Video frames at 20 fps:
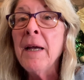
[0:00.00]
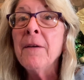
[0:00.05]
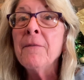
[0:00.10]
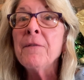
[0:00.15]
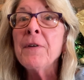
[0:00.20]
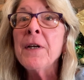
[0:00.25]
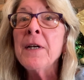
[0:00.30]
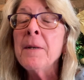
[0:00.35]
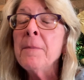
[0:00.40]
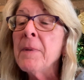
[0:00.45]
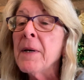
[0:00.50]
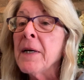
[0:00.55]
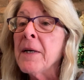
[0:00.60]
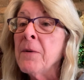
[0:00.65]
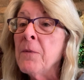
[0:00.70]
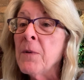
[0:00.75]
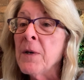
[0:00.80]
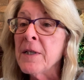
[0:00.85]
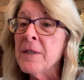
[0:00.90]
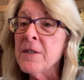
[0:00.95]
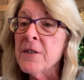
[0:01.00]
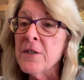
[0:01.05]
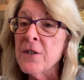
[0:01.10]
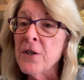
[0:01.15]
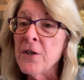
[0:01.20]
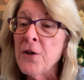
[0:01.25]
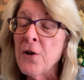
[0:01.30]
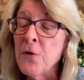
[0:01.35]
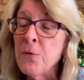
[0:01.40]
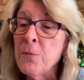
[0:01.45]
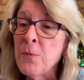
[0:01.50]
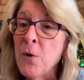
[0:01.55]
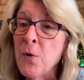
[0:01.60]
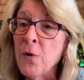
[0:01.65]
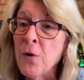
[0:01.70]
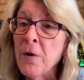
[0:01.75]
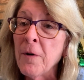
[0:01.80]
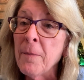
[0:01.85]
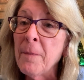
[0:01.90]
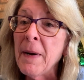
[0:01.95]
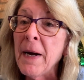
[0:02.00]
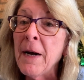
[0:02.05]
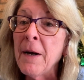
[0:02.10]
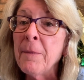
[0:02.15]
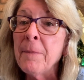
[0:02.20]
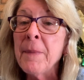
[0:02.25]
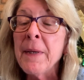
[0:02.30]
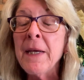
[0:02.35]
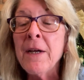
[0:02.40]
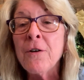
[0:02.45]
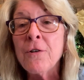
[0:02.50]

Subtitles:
If anybody wants to know more about me,